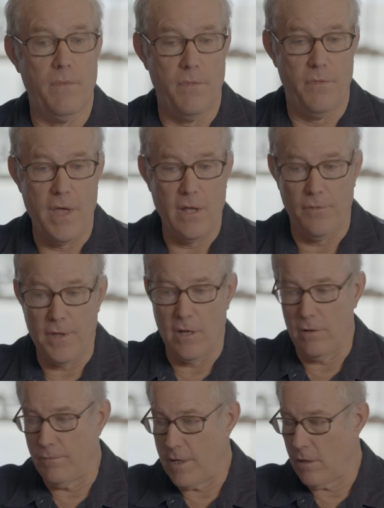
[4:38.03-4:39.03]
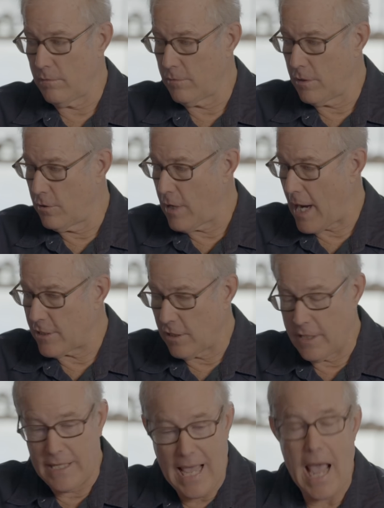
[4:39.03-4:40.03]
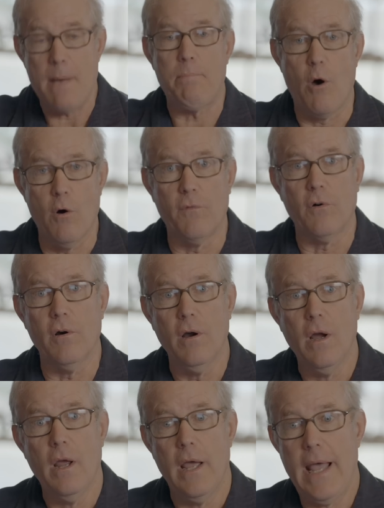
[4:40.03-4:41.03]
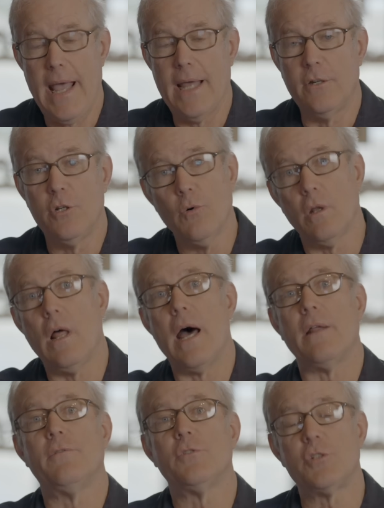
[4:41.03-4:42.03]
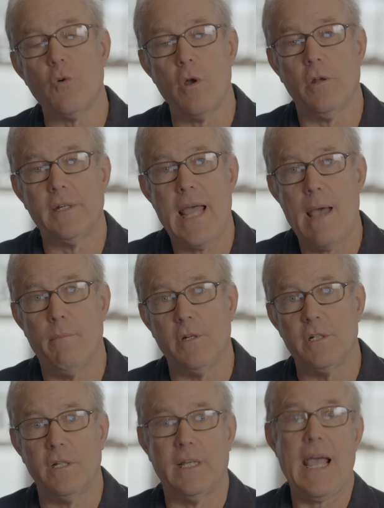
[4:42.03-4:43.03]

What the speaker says: they'll gradually cap over and do a lot of soil damage.